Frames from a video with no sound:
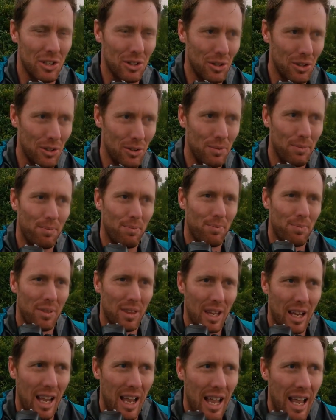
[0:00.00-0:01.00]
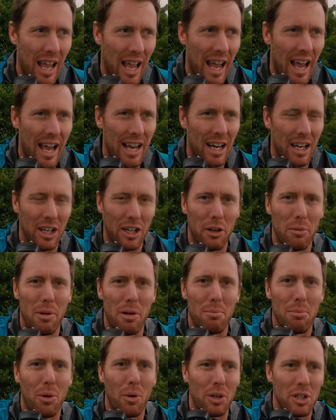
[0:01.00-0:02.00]
to add a little
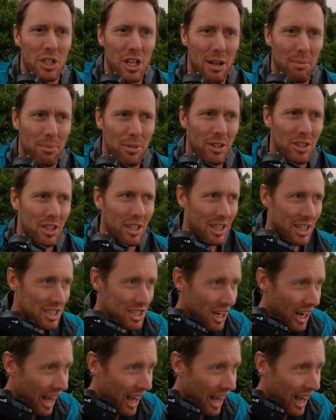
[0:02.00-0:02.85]
bit more depth to these